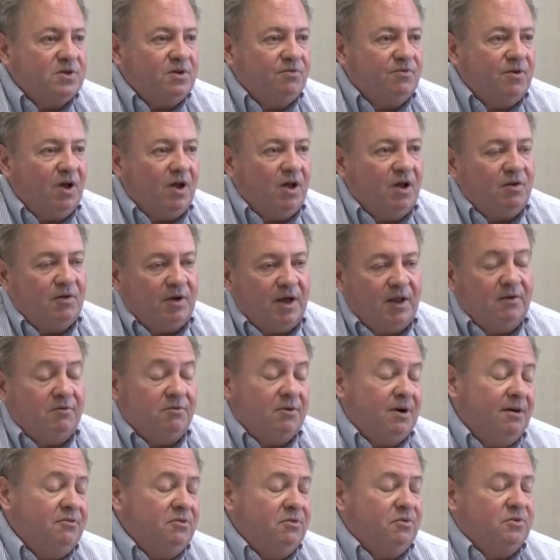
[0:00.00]
of all, on the
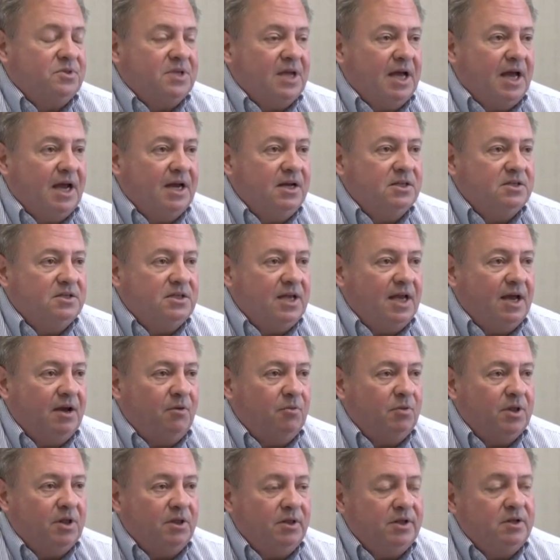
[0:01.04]
revenue side, is that
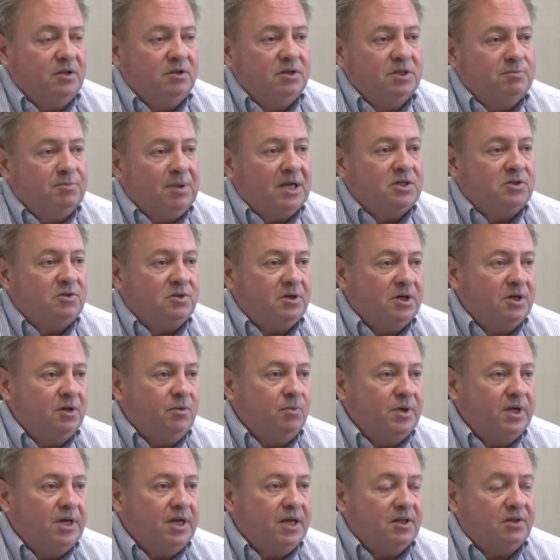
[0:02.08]
with a legal dispensary,
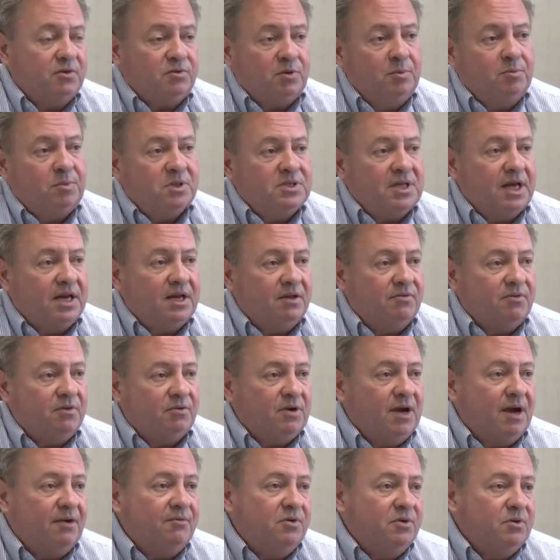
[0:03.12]
we get 3% of the
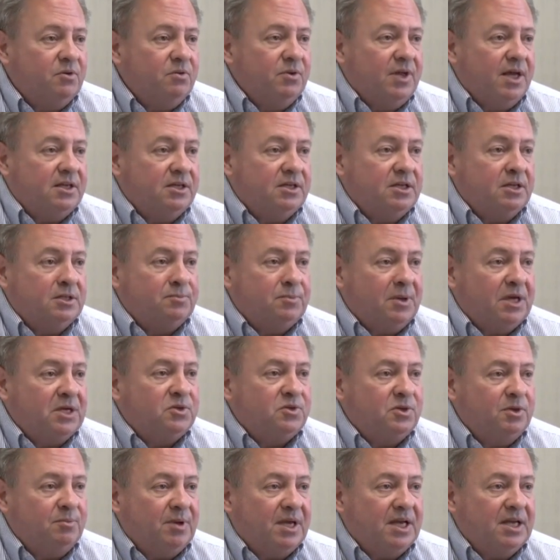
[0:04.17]
revenue that the
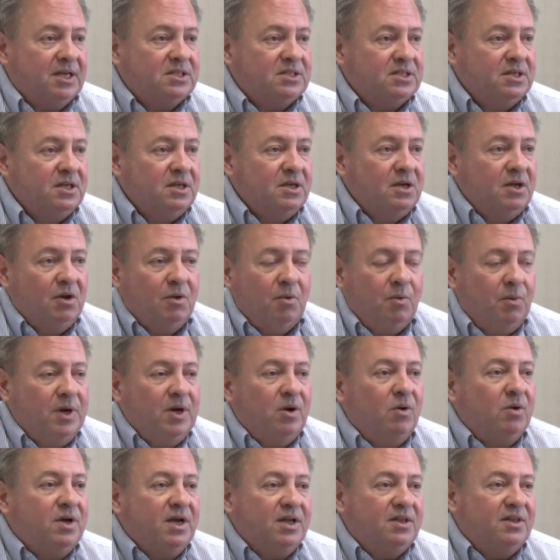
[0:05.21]
dispensary makes. We
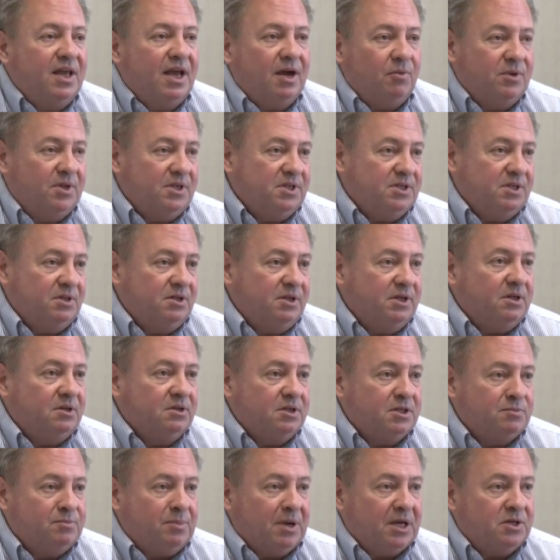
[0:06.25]
don't get that with these illegal
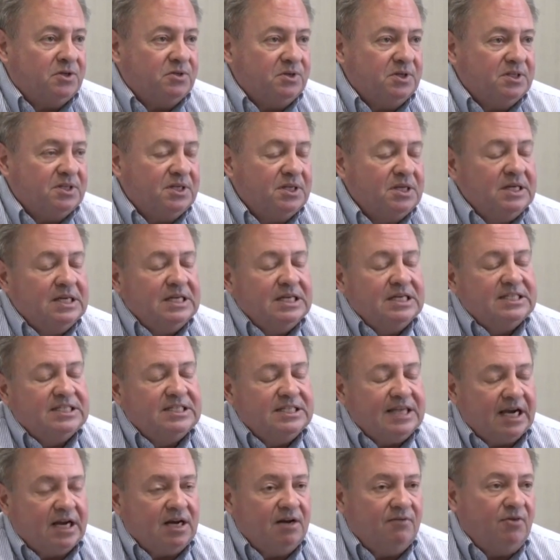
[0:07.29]
dispensaries.
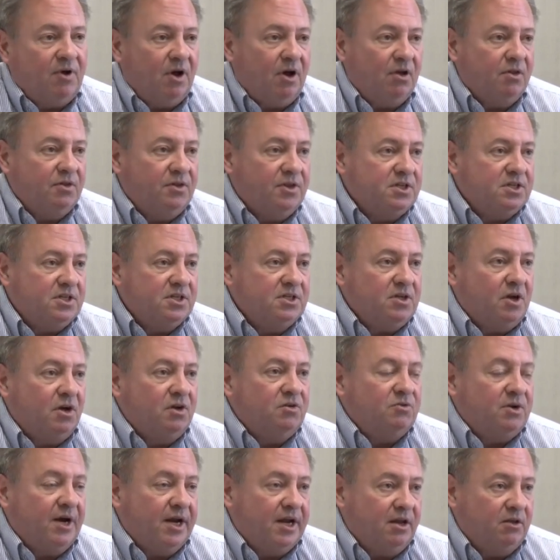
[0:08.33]
Second of all, this is
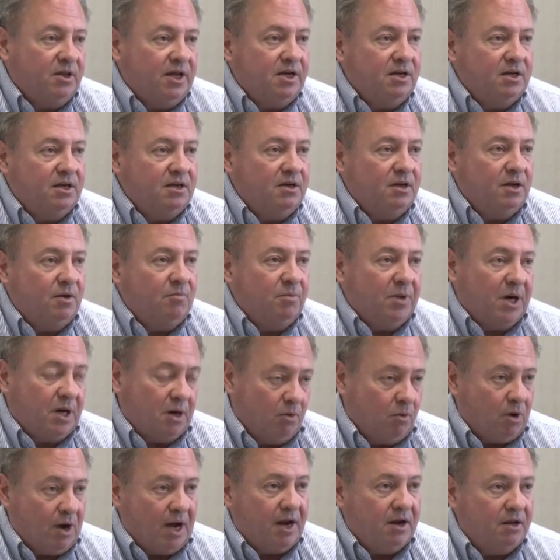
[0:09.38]
unregulated
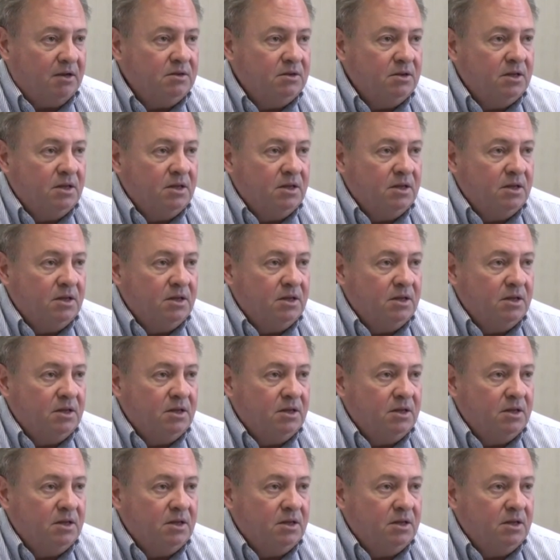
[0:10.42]
marijuana.